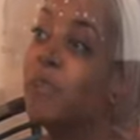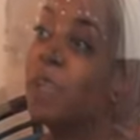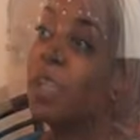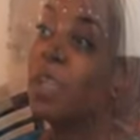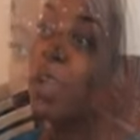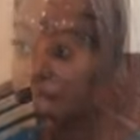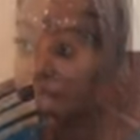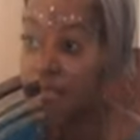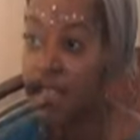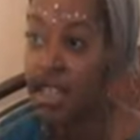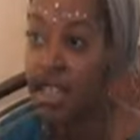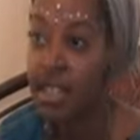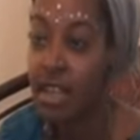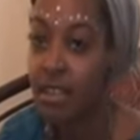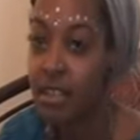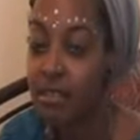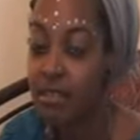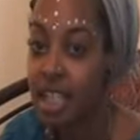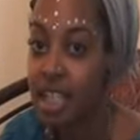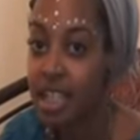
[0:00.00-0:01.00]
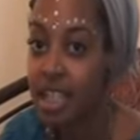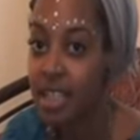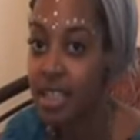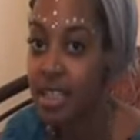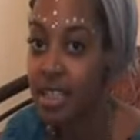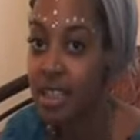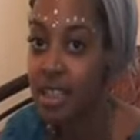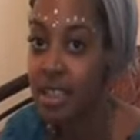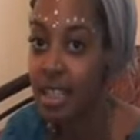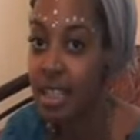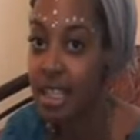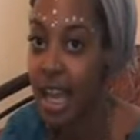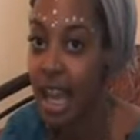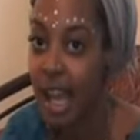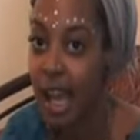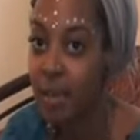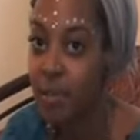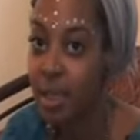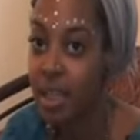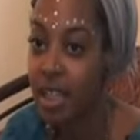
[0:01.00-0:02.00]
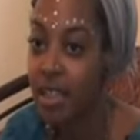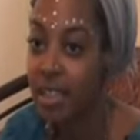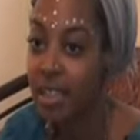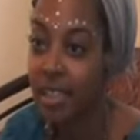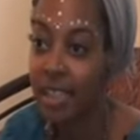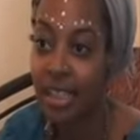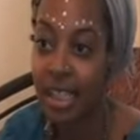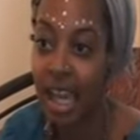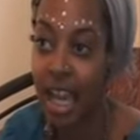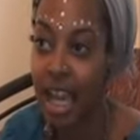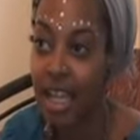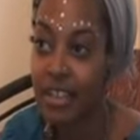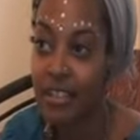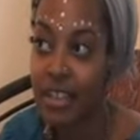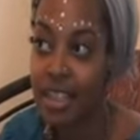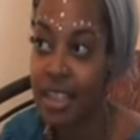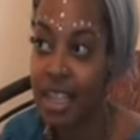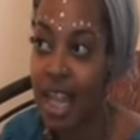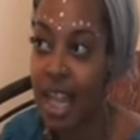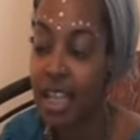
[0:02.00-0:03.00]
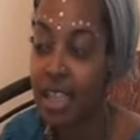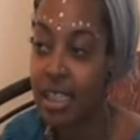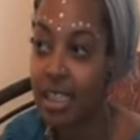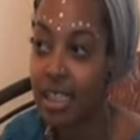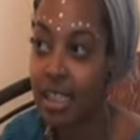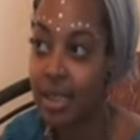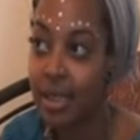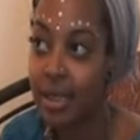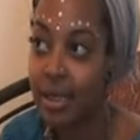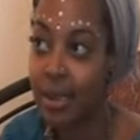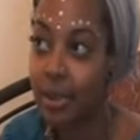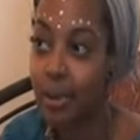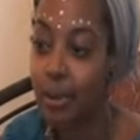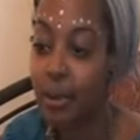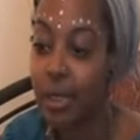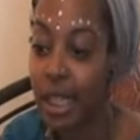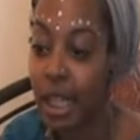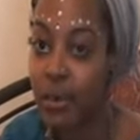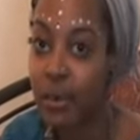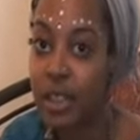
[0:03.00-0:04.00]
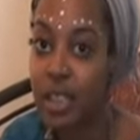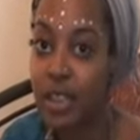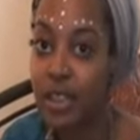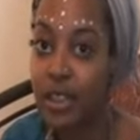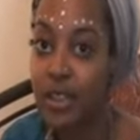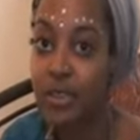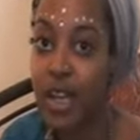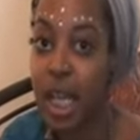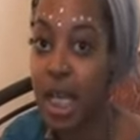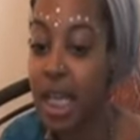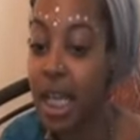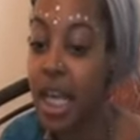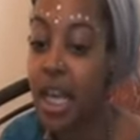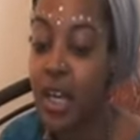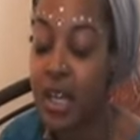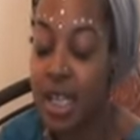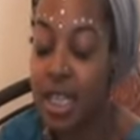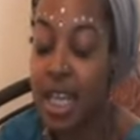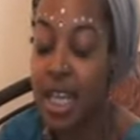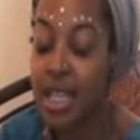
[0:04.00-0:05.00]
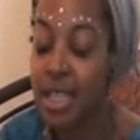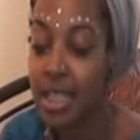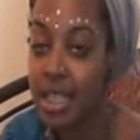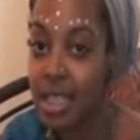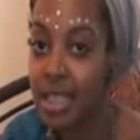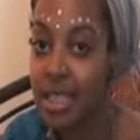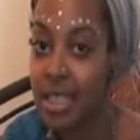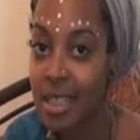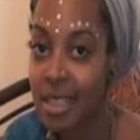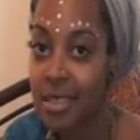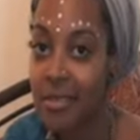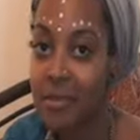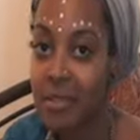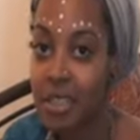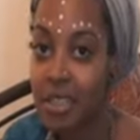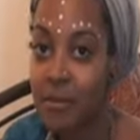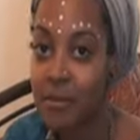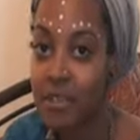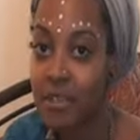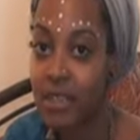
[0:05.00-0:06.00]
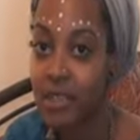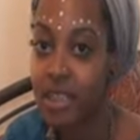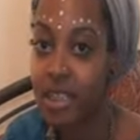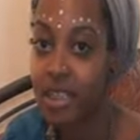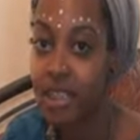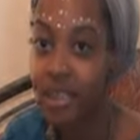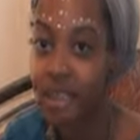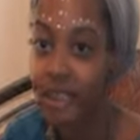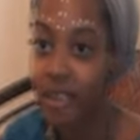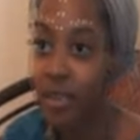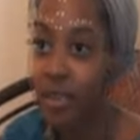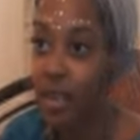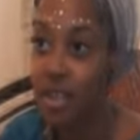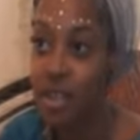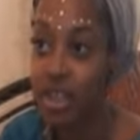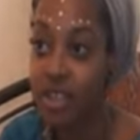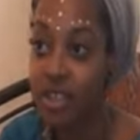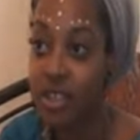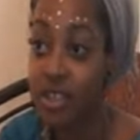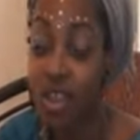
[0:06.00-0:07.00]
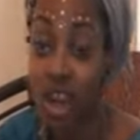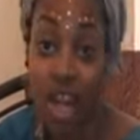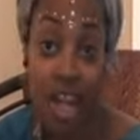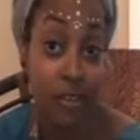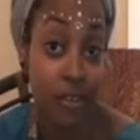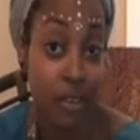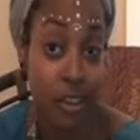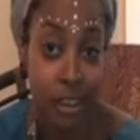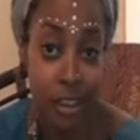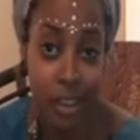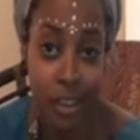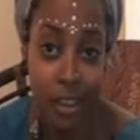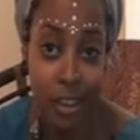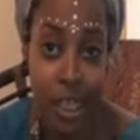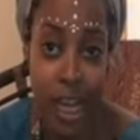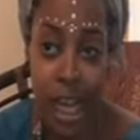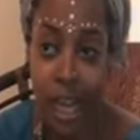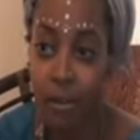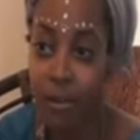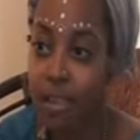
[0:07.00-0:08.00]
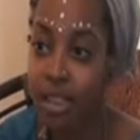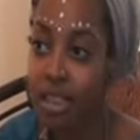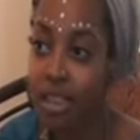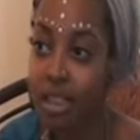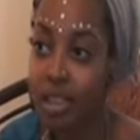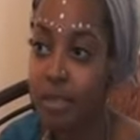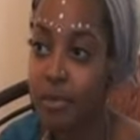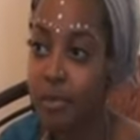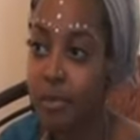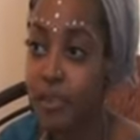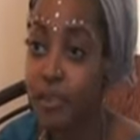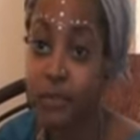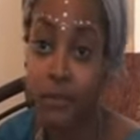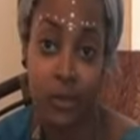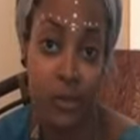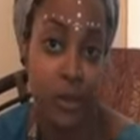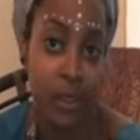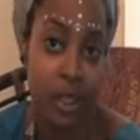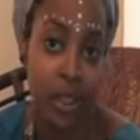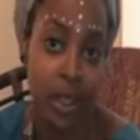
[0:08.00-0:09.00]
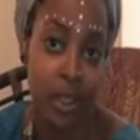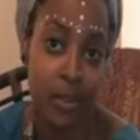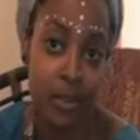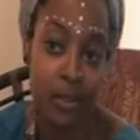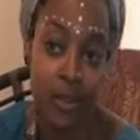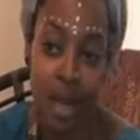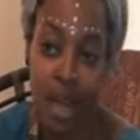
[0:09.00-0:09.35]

We manifest our own destinies all the time, and I know exactly what I want to do right now, and that's what I'm doing. I want to travel. I want to perform.